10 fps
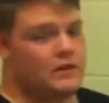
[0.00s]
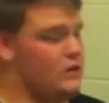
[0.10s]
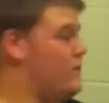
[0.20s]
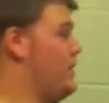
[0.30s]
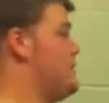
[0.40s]

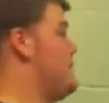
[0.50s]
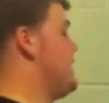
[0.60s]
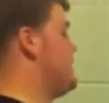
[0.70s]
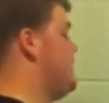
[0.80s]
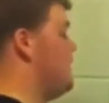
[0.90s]
You find the
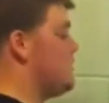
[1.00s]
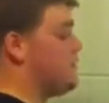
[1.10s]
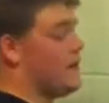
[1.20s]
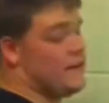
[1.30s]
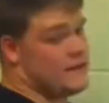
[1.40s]
mass.
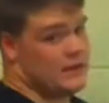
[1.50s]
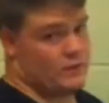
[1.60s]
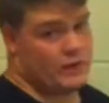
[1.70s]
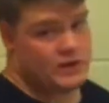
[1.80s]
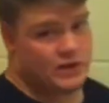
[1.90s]
To find the
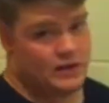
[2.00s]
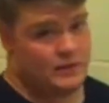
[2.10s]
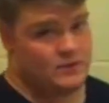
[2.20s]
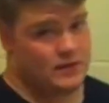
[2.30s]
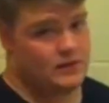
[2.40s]
acceleration on
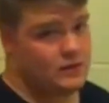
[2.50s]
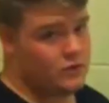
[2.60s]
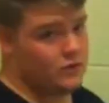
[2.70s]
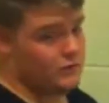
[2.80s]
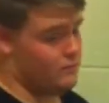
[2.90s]
the object,
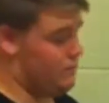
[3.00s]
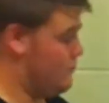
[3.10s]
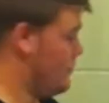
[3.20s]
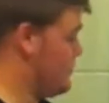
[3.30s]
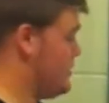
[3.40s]
you do
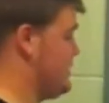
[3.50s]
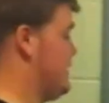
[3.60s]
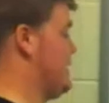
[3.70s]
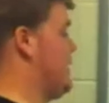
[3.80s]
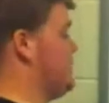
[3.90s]
pretty much the
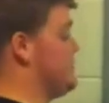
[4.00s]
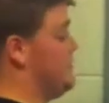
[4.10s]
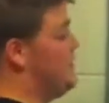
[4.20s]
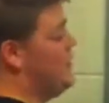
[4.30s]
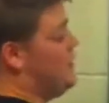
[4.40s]
exact
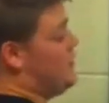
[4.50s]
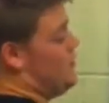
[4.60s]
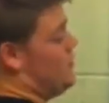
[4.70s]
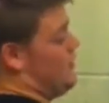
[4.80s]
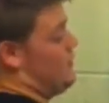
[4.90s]
opposite.
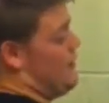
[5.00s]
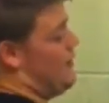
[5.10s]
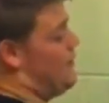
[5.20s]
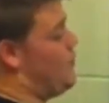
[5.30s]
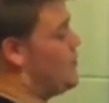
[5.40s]
You take the
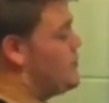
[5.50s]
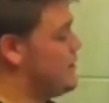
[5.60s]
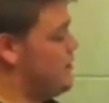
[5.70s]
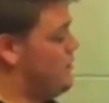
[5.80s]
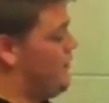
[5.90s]
net
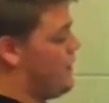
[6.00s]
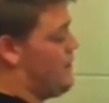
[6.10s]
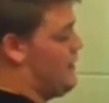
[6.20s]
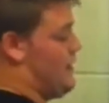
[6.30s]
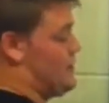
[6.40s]
force and you
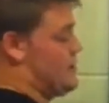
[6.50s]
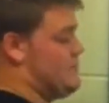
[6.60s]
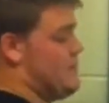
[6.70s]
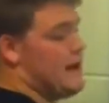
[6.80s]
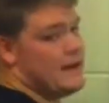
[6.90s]
divide it by the
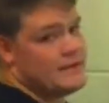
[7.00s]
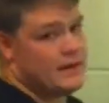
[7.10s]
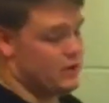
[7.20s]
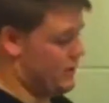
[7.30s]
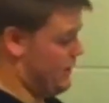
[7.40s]
object's
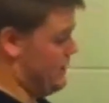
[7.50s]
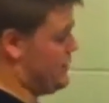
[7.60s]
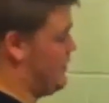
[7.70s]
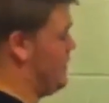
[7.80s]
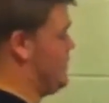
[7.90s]
mass and you get the
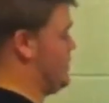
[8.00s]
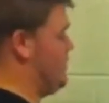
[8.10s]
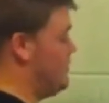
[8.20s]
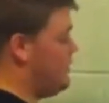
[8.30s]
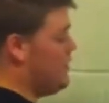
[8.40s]
acceleration.
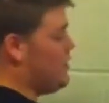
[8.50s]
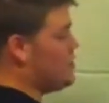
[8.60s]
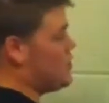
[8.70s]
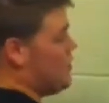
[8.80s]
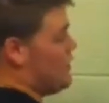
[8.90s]

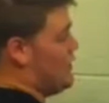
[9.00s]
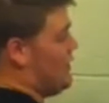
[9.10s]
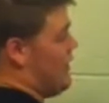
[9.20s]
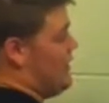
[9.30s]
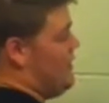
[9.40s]

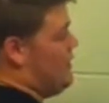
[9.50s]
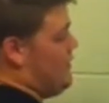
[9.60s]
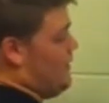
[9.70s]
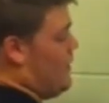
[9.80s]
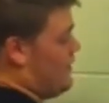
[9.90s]
Showing that
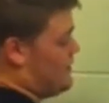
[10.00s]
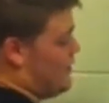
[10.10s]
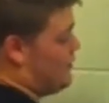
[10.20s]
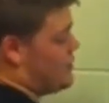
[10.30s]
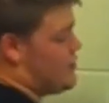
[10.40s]

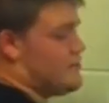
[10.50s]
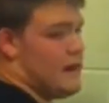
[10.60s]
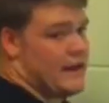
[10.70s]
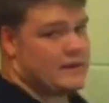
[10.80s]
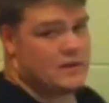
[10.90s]
acceleration
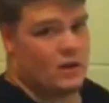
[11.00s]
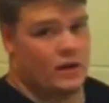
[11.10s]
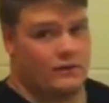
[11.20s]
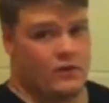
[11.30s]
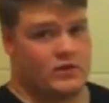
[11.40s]
and mass
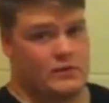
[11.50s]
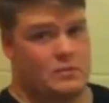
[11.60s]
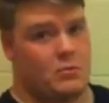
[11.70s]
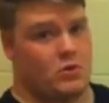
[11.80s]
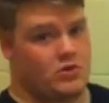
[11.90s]
are inversely
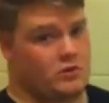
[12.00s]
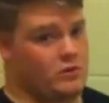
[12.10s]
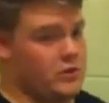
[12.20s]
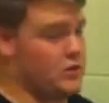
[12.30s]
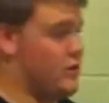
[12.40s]
proportional
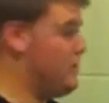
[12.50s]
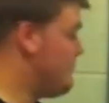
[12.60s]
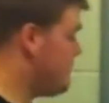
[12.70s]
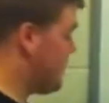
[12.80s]
to each other.